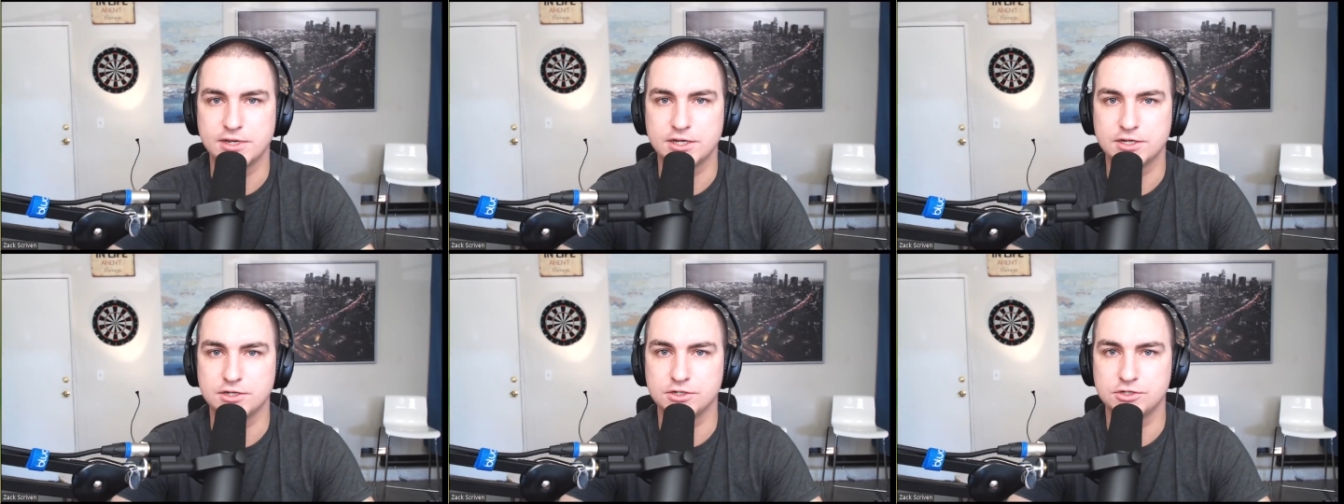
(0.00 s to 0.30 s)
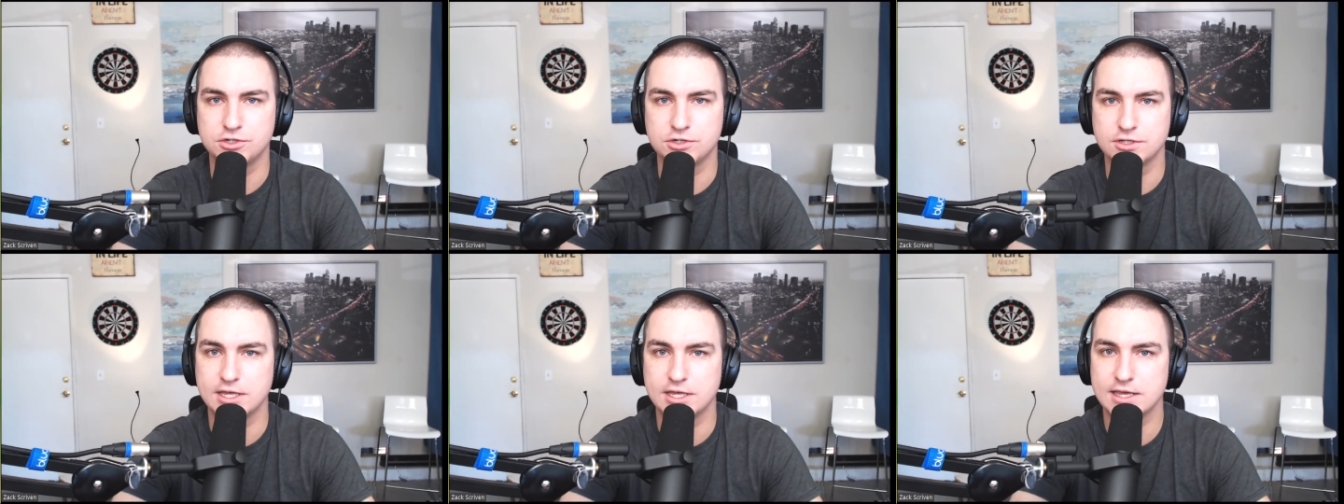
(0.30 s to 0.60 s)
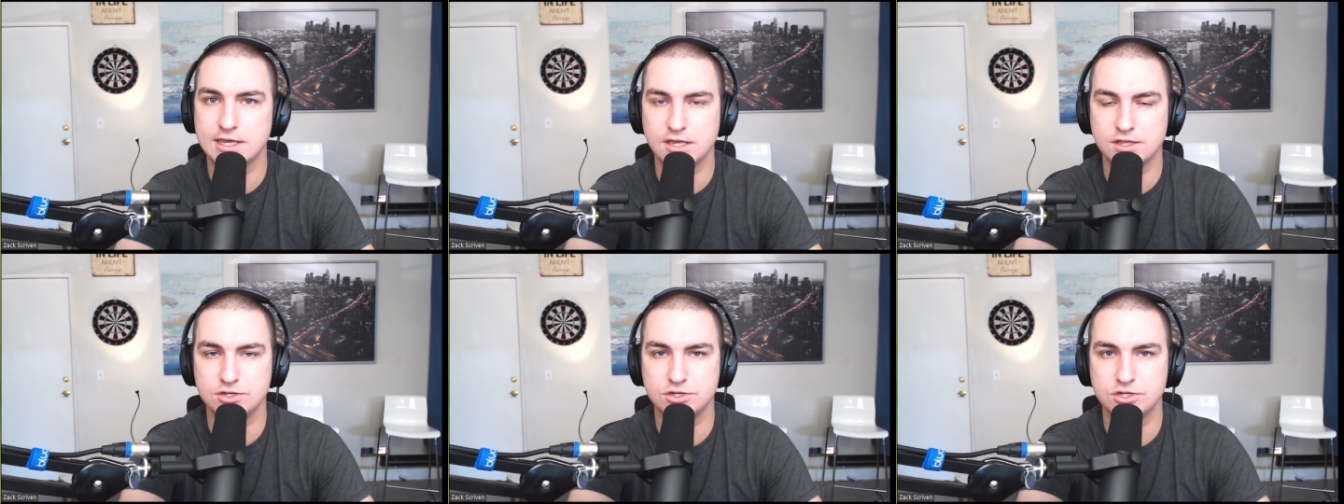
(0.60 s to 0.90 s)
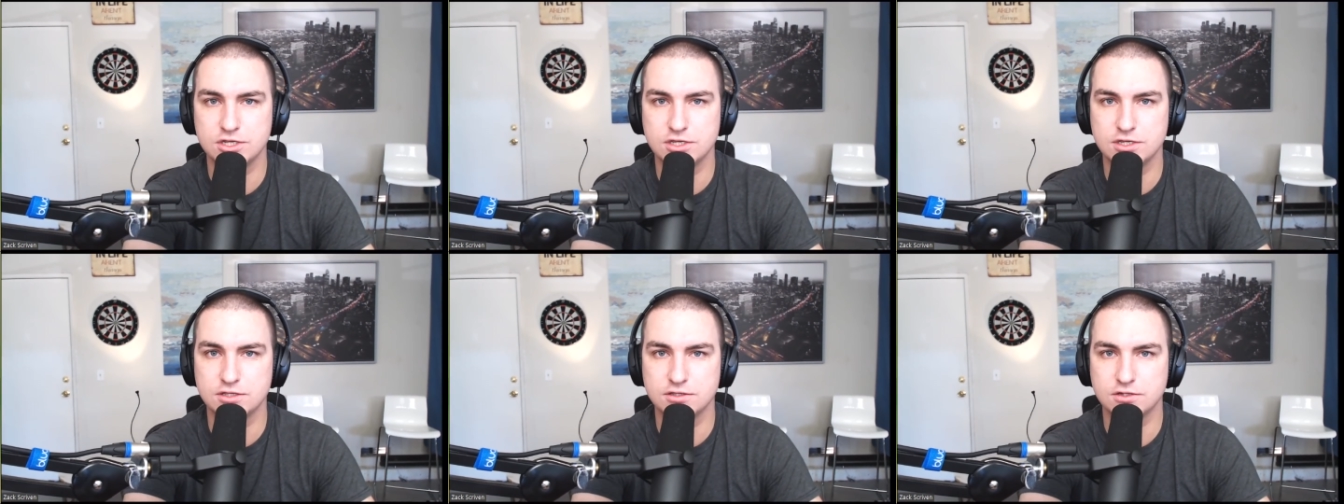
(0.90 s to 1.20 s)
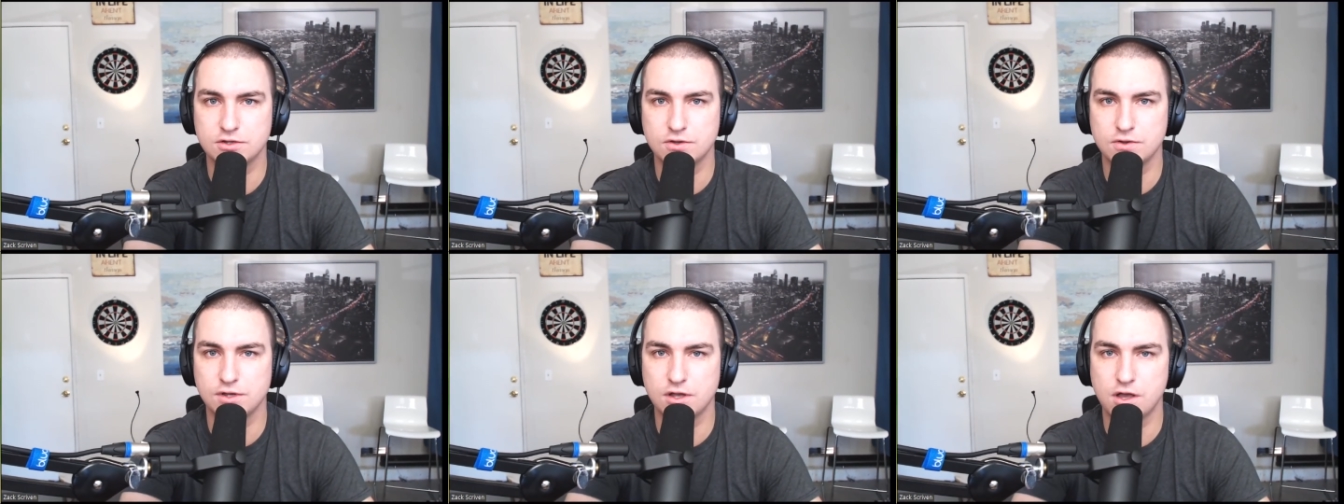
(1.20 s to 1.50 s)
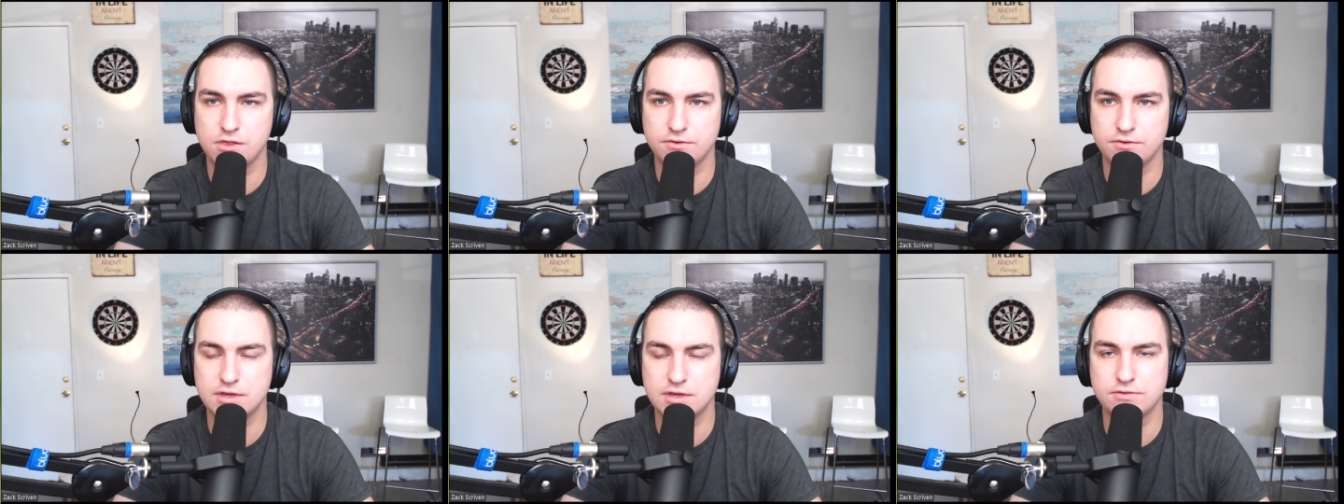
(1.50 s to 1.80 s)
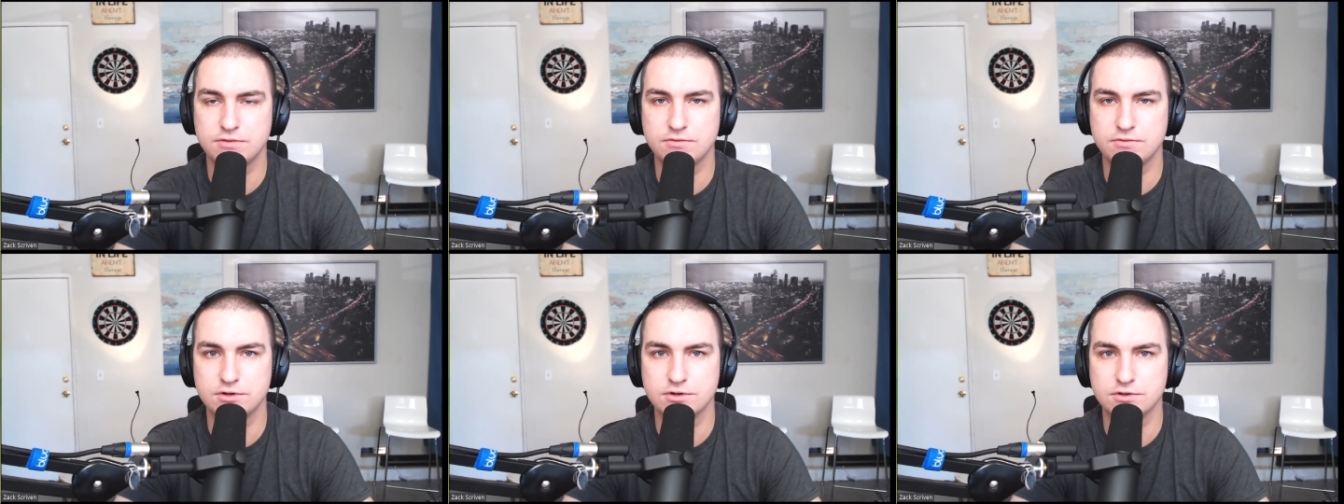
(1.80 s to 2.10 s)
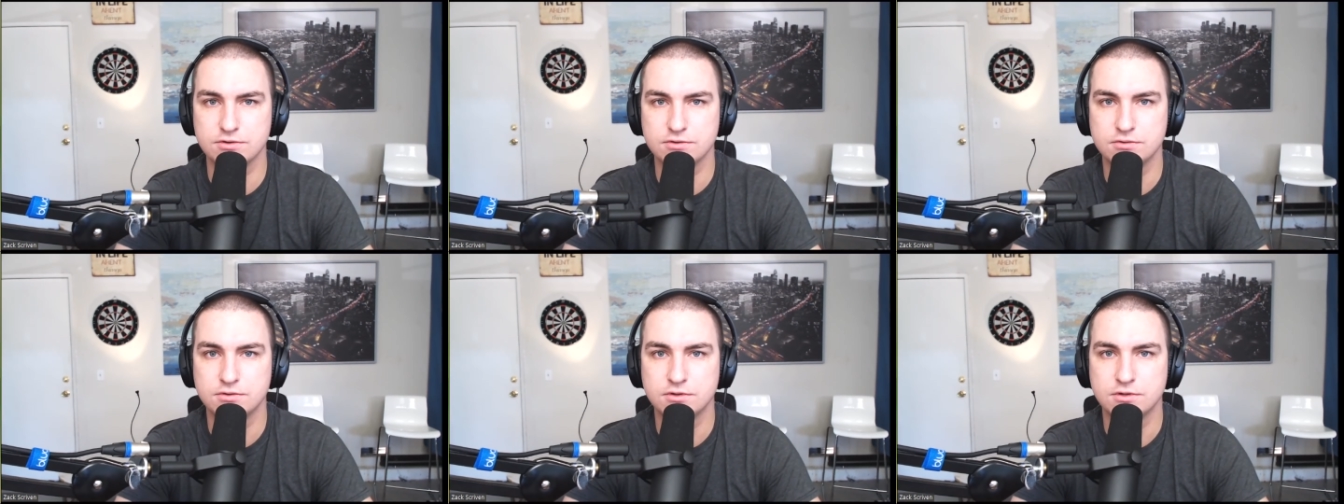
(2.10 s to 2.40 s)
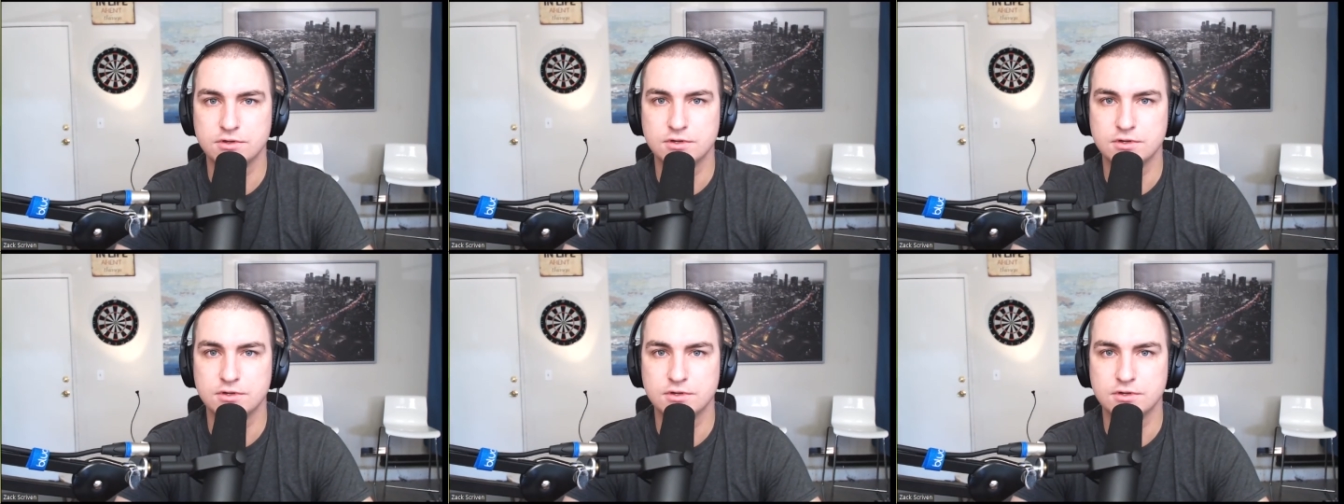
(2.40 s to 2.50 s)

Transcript: making sure that HD is going all the way through.